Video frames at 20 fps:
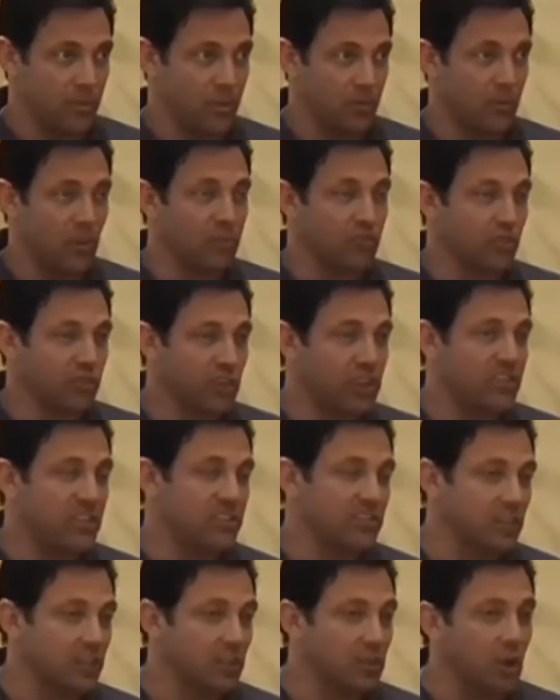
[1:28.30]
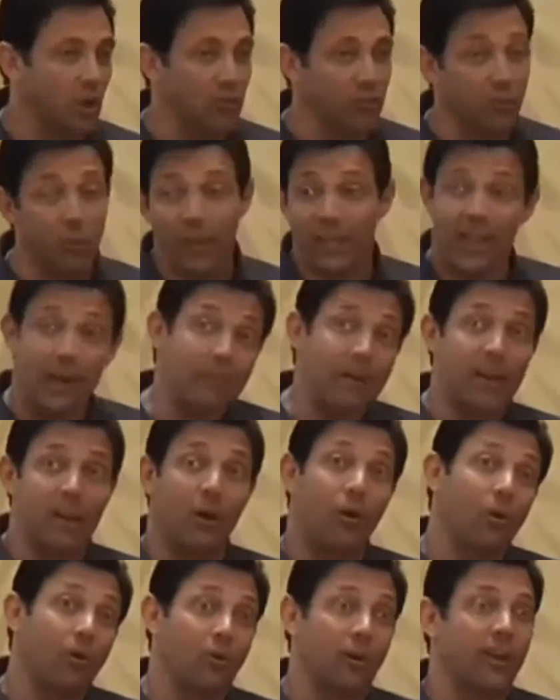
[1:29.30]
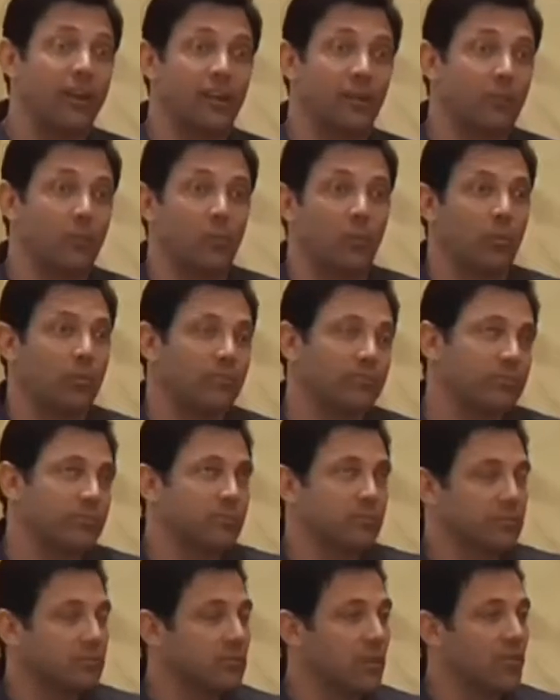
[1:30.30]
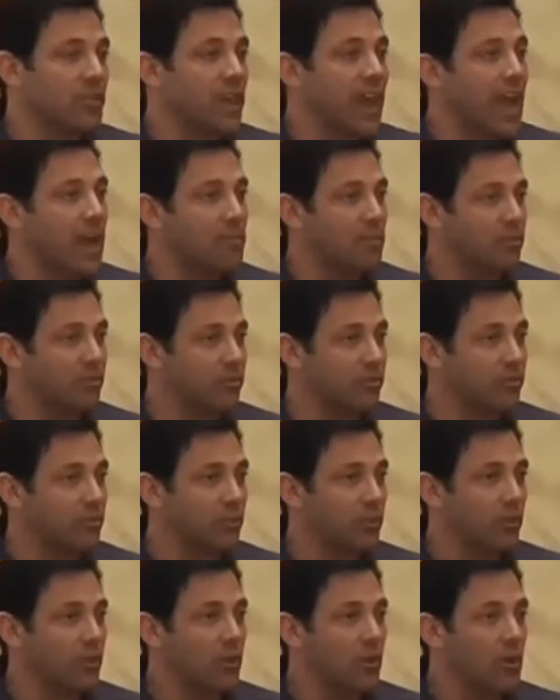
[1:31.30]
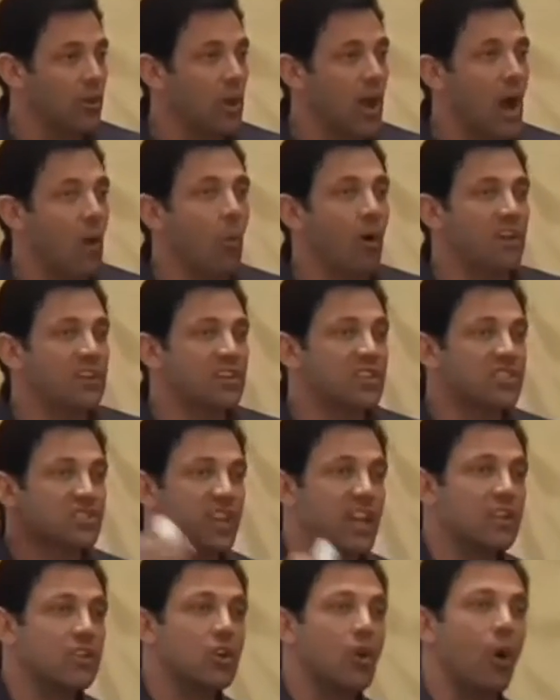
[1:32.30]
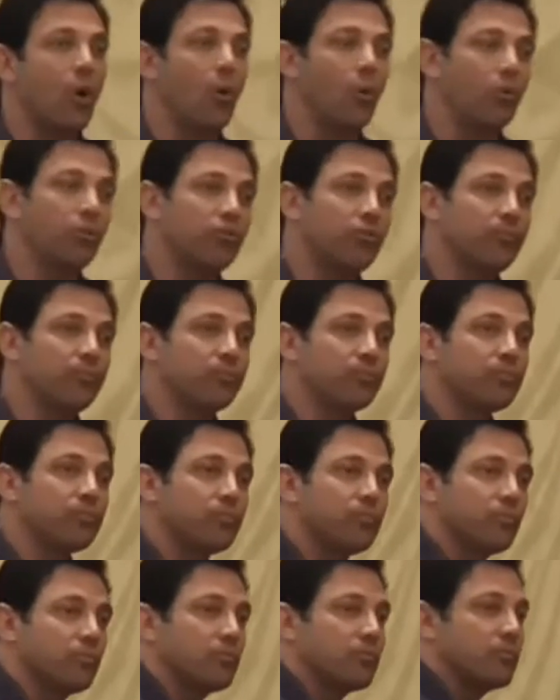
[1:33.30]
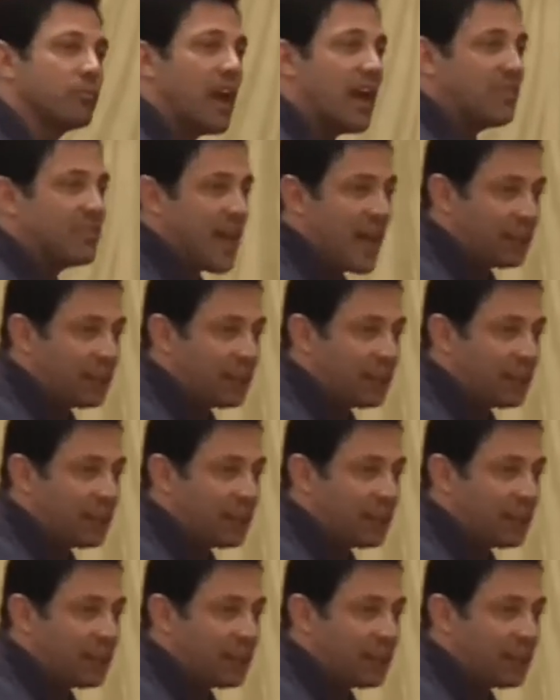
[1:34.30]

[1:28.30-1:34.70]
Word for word: Or else you'll set these little goals. Oh, I got my goal, great. I'm, nothing happens. I want you to set goals at